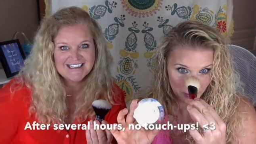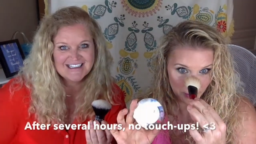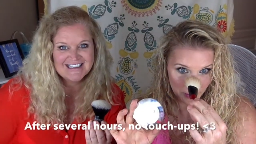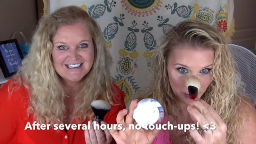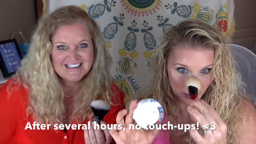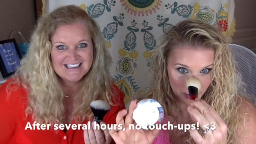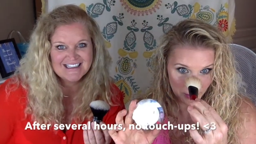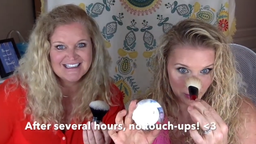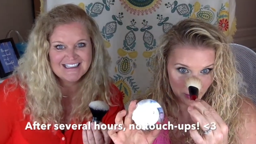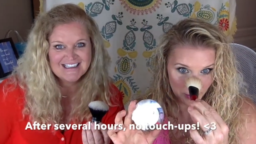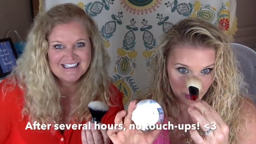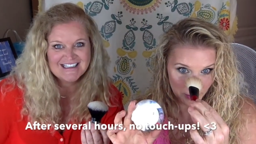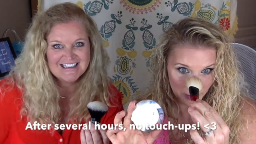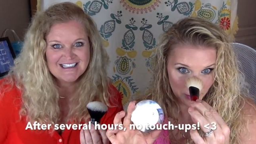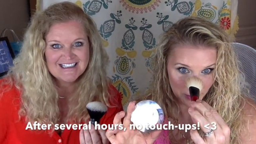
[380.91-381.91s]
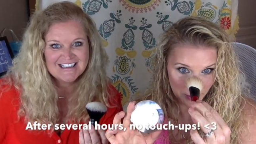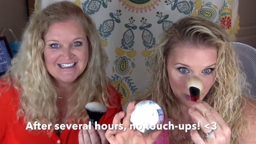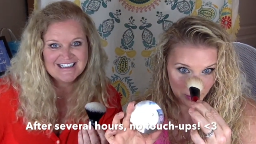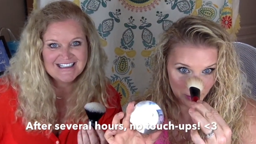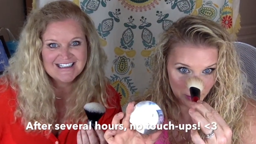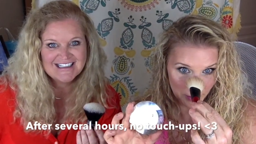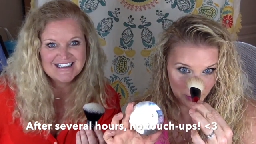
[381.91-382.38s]

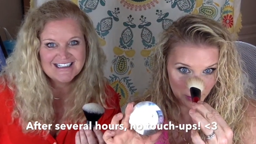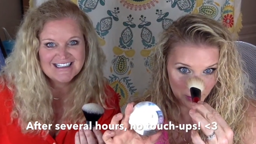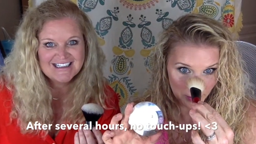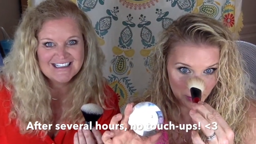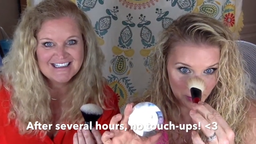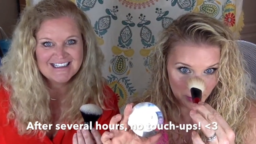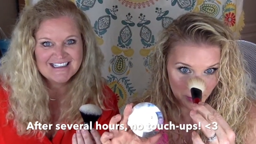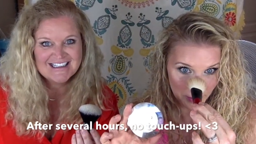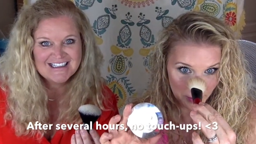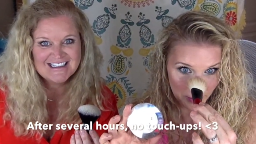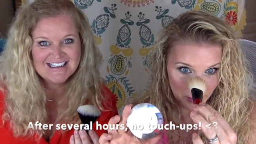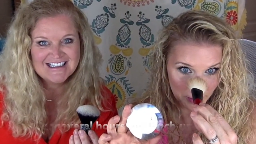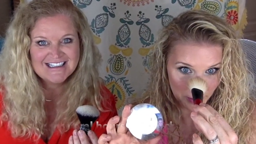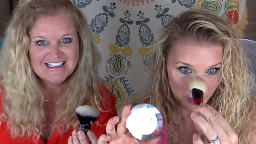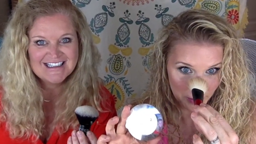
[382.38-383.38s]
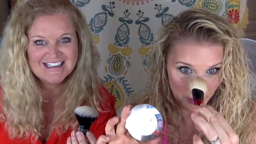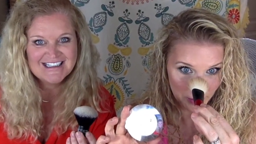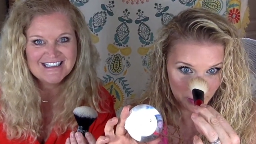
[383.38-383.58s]
No one is speaking in this clip.